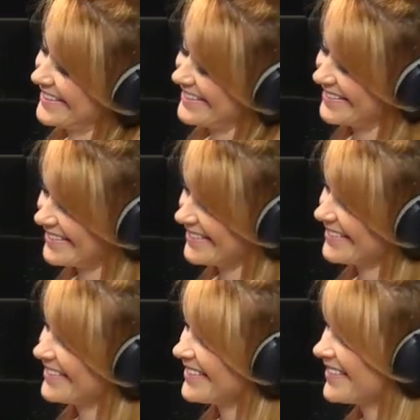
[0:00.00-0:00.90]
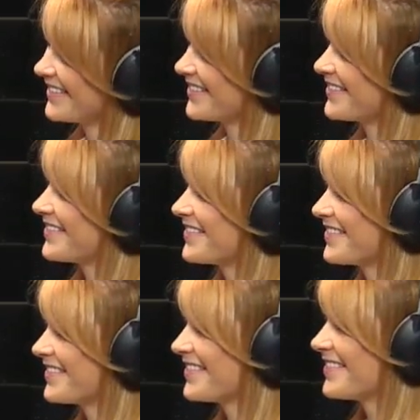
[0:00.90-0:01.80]

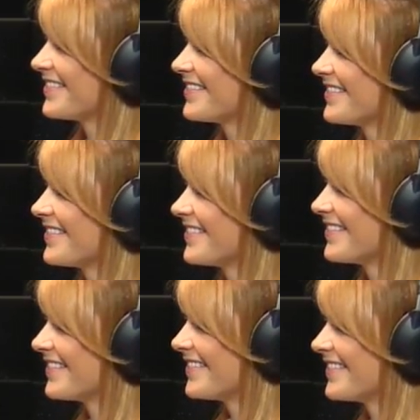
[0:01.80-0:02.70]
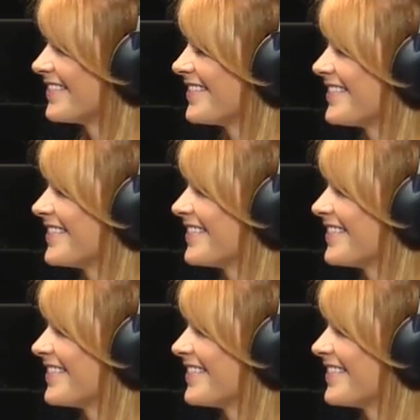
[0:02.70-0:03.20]
(silent)